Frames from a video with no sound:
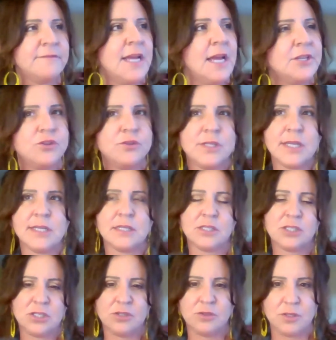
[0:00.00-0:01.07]
how you did it
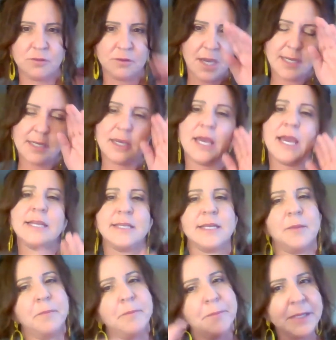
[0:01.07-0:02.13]
too. You kind of did
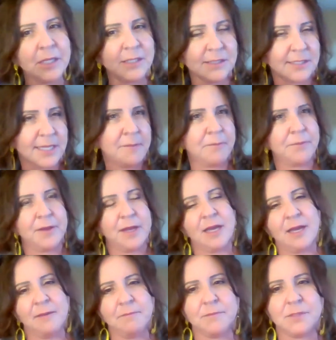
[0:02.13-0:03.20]
a build up,
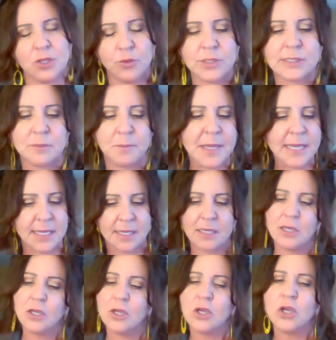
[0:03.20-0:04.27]
so to speak.
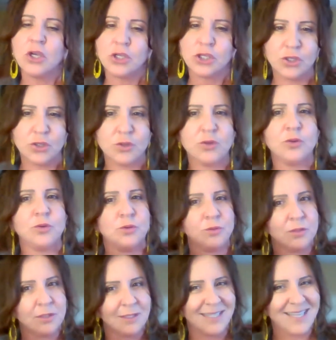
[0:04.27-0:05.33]
You
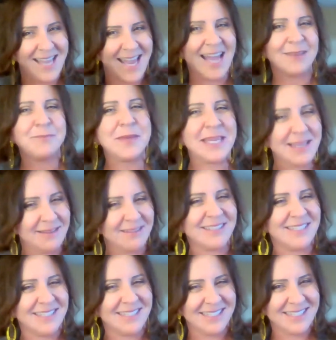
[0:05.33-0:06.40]
had me
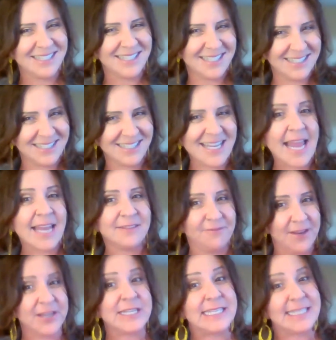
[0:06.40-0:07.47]
stand
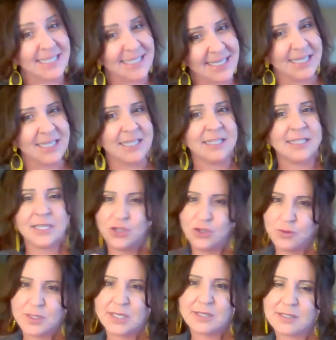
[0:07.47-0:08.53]
very still and you
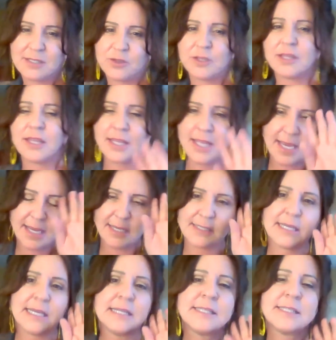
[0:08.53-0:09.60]
did certain things
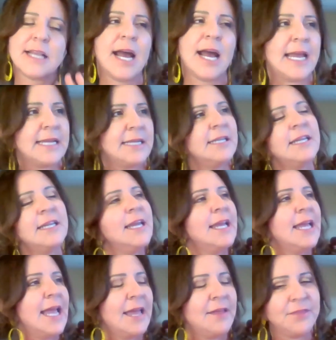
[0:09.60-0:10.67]
inside.
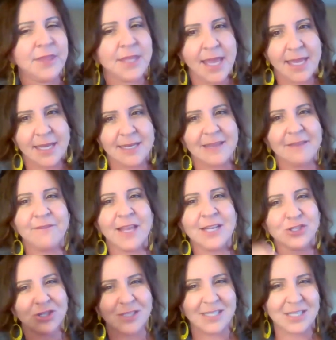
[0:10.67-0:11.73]
And then
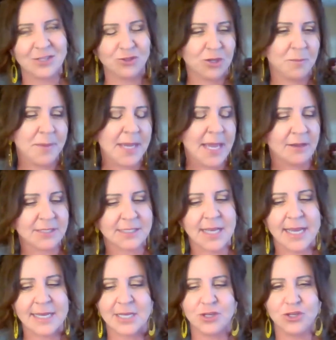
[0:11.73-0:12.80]
eventually you took me
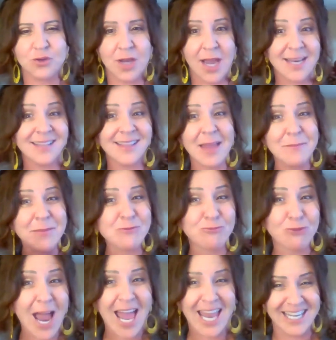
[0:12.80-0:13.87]
outside and you kind of let me
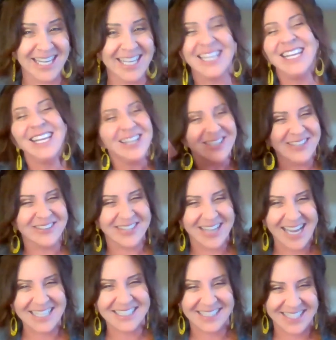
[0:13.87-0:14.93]
run. You
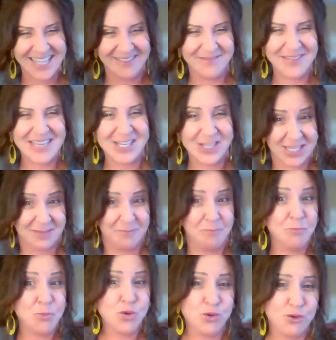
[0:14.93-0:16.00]
kind of let me just
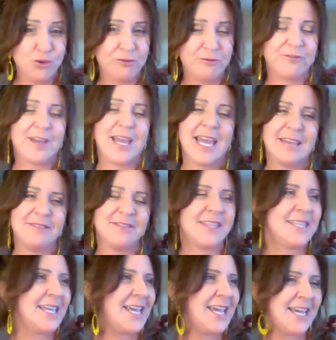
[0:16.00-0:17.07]
move. And
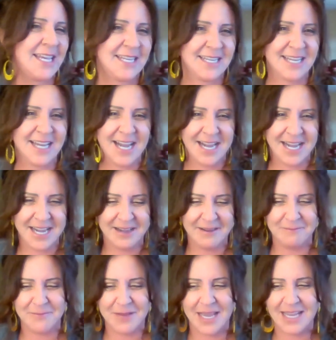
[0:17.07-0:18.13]
then
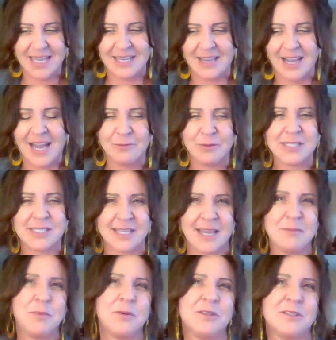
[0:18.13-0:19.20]
I was
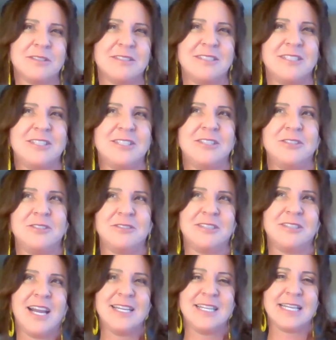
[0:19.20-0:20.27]
able to
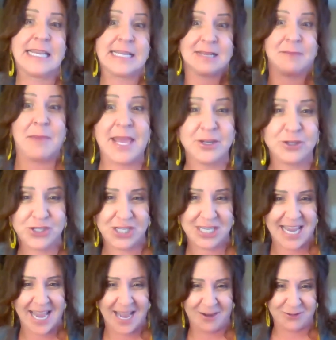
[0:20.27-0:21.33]
kind of get some energy
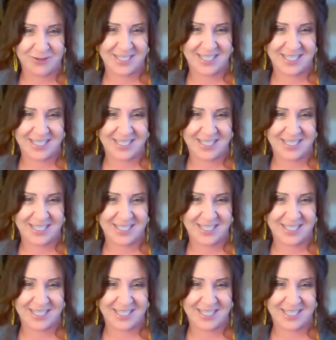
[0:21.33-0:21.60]
out.